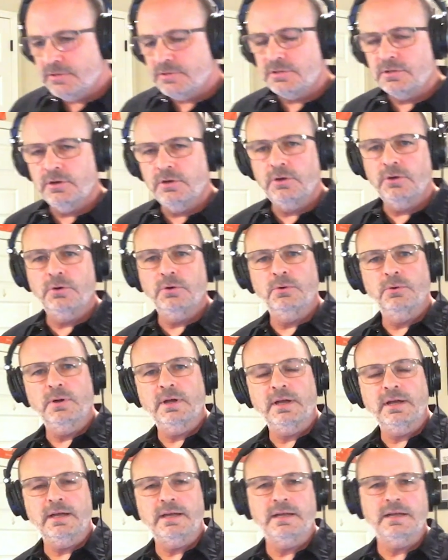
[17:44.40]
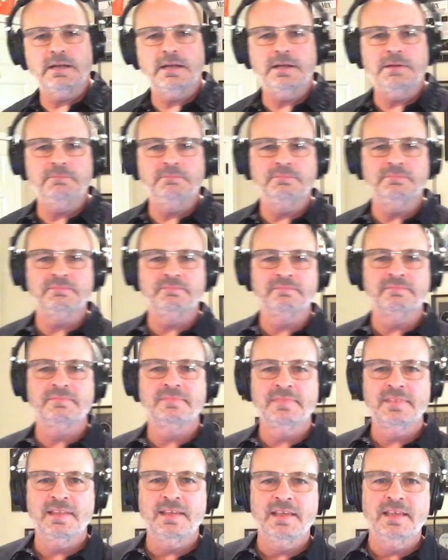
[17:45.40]
so
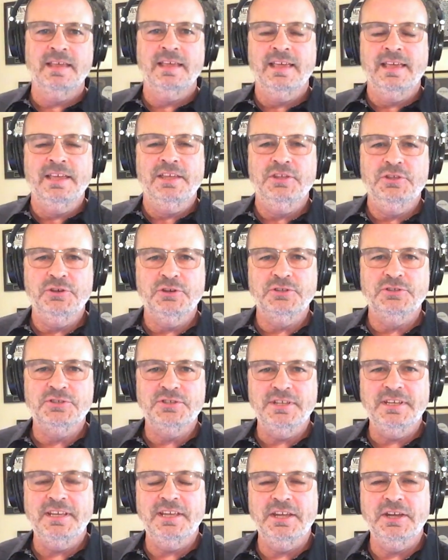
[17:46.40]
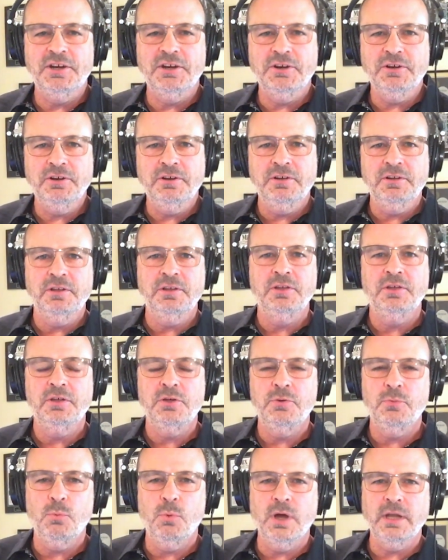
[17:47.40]
you can see here
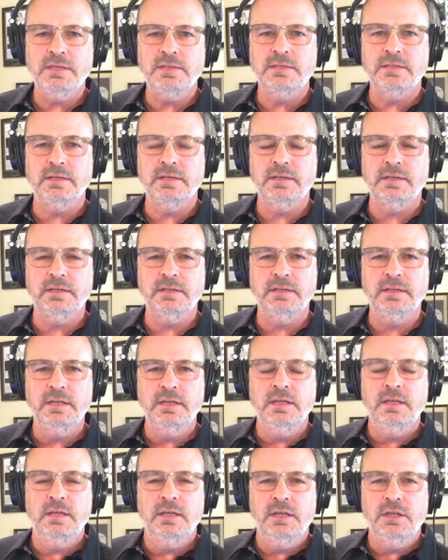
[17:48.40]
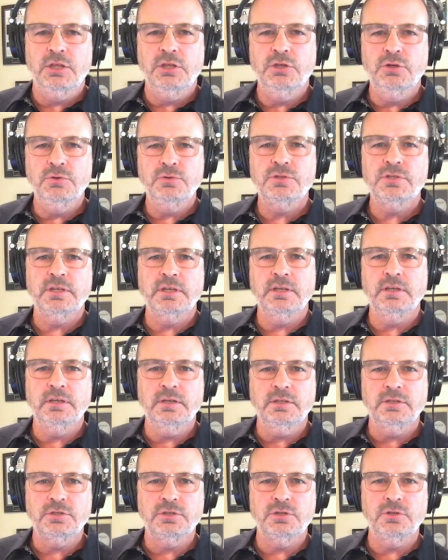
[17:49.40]
what using
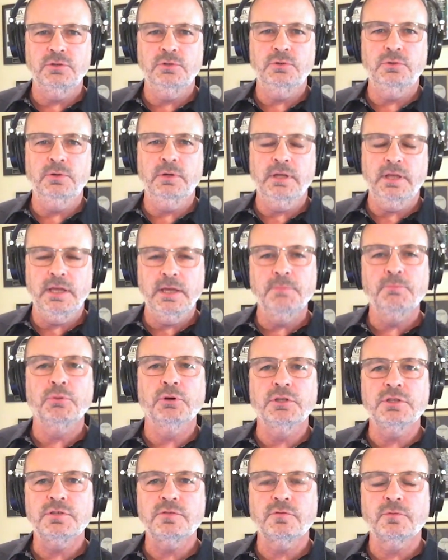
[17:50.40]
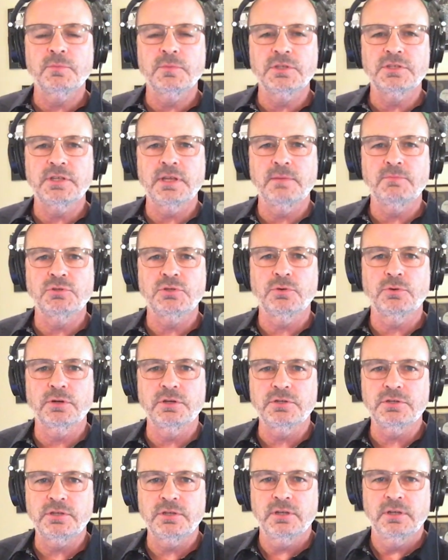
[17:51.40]
two inputs from the same
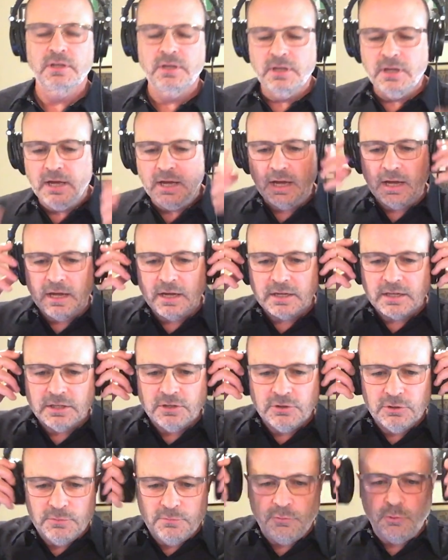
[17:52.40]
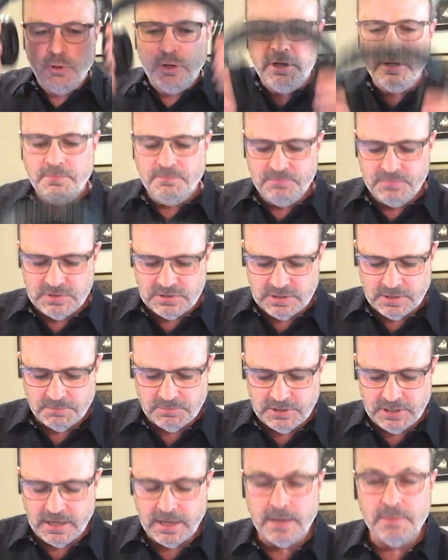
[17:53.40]
source can do for you.
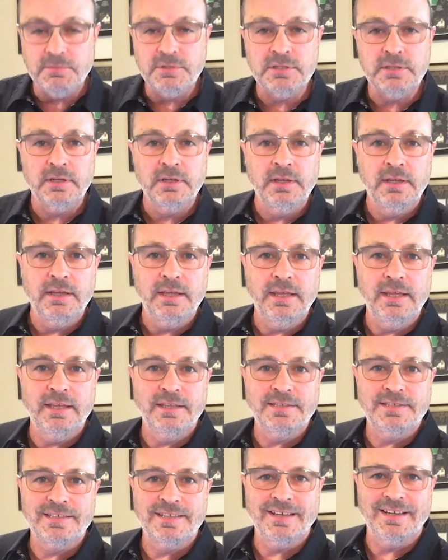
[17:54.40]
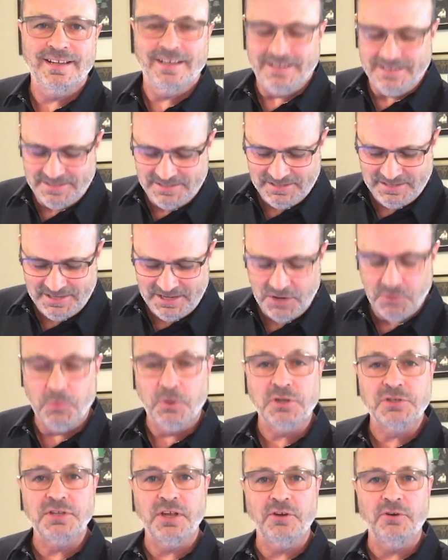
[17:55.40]
Sometimes it
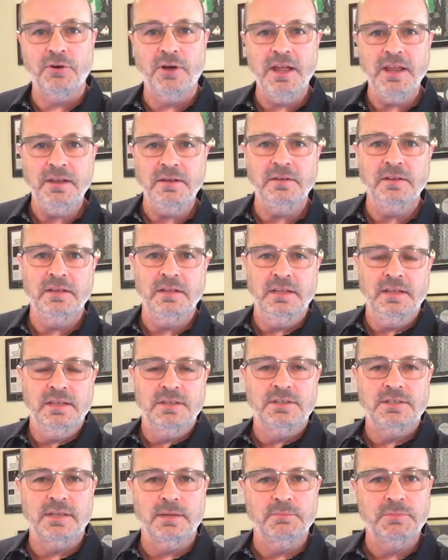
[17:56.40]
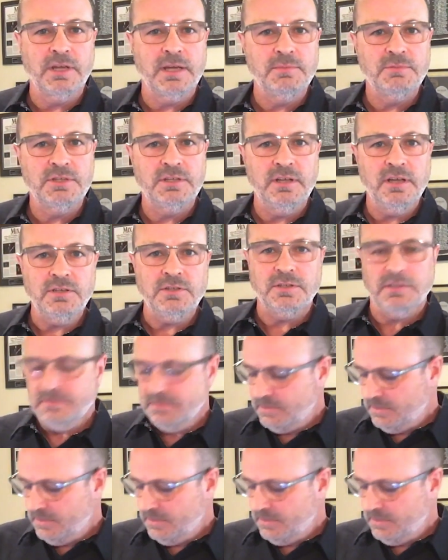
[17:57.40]
works out great. Sometimes it doesn't.